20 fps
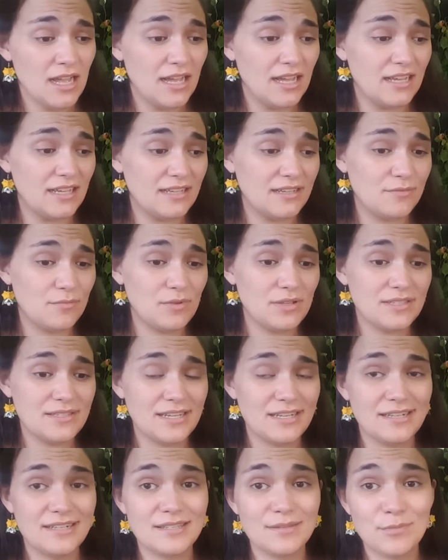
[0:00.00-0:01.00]
Uh, we
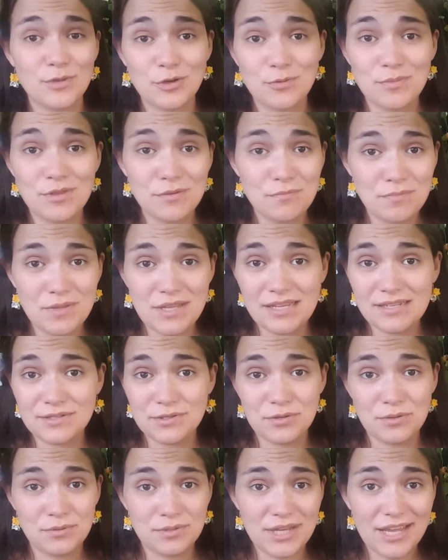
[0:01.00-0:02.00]
stayed at some Airbnbs
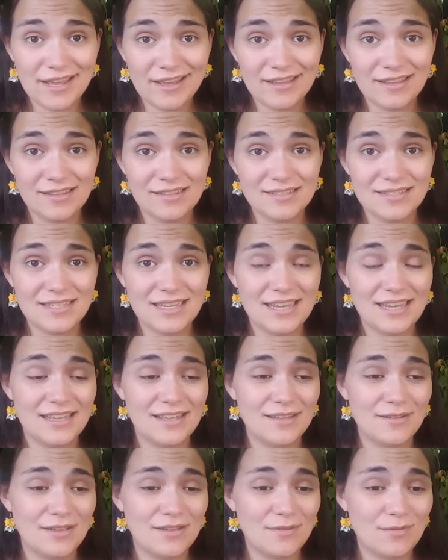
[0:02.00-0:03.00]
and hotels
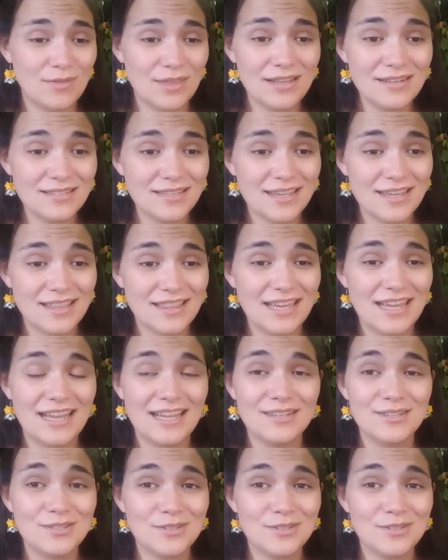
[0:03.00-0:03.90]
and things like that.